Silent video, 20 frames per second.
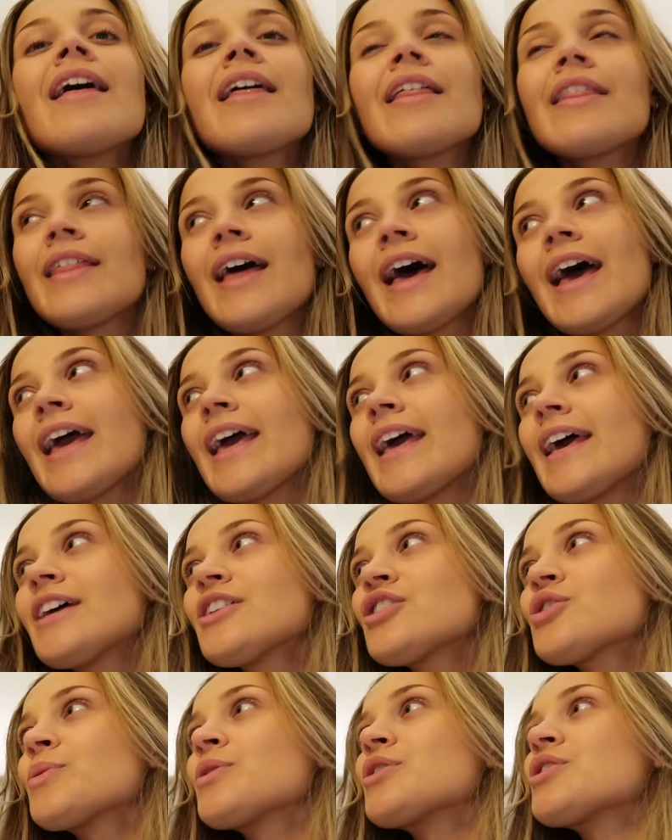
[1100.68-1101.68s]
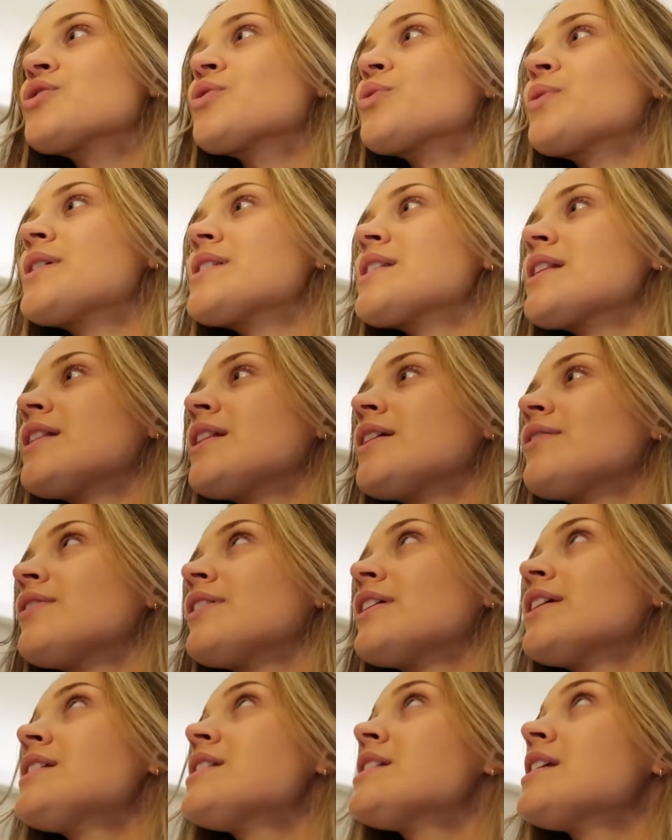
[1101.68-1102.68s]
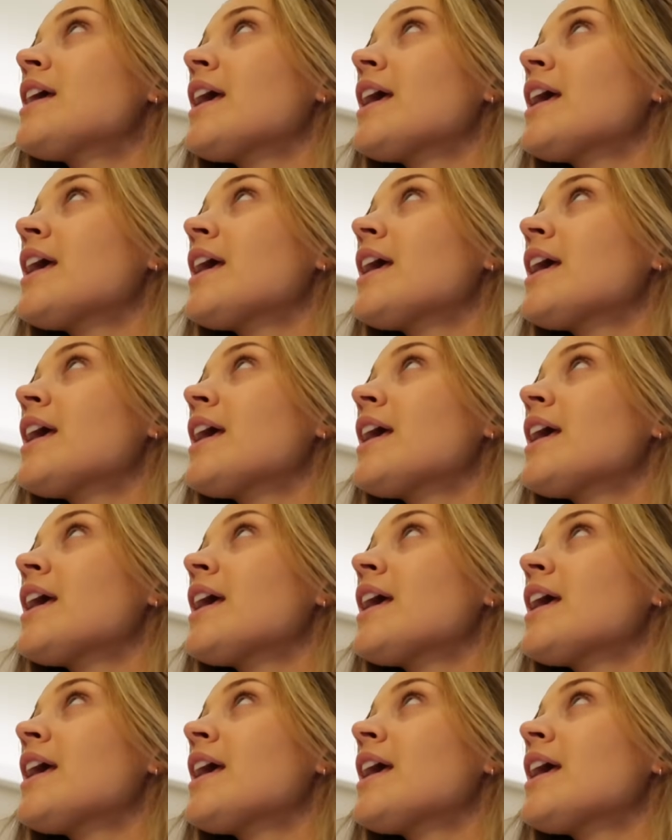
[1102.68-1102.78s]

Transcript: their ish, which is always lovely to